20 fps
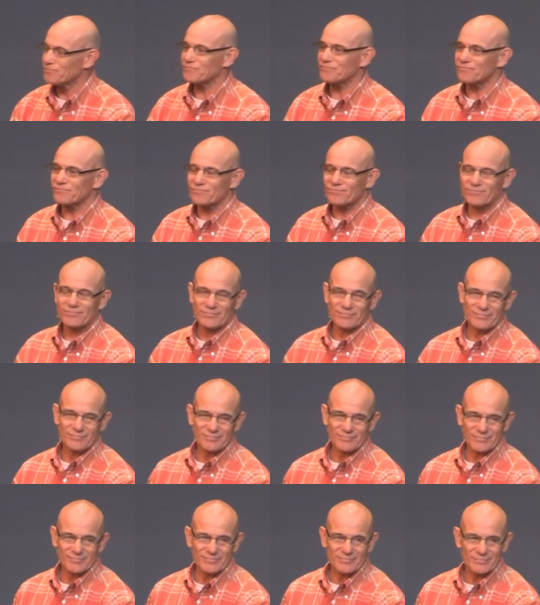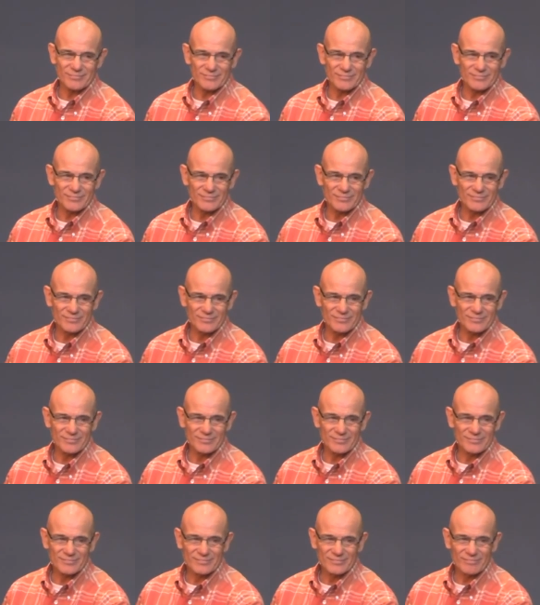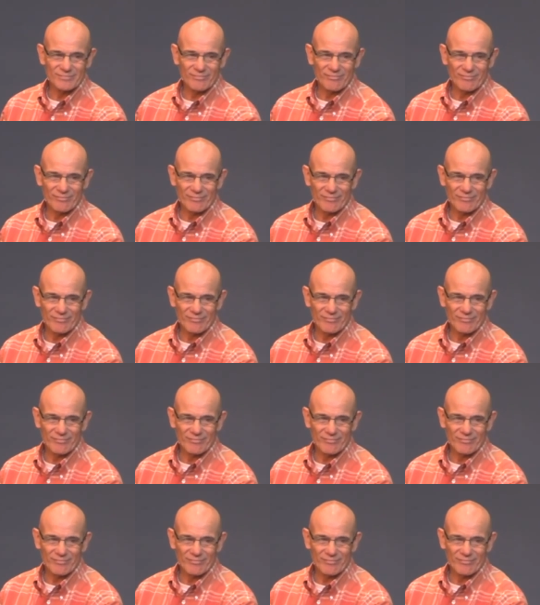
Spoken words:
(no one is talking)